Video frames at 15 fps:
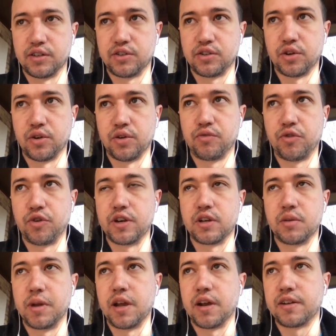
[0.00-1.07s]
So for it to
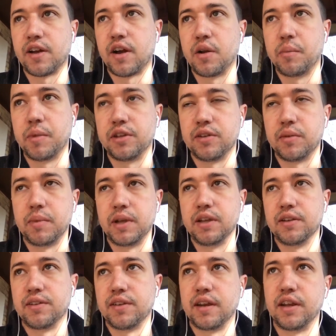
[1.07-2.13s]
be autonomous, it
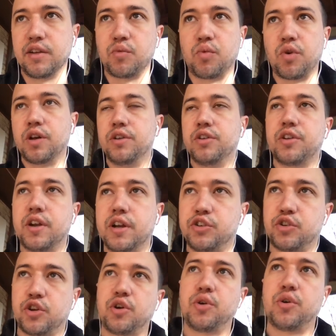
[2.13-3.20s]
means that it runs on its
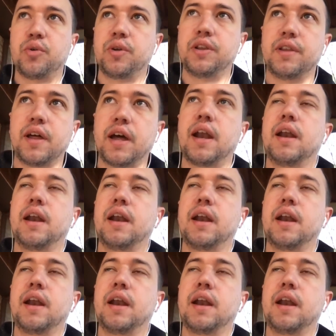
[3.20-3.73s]
own, and that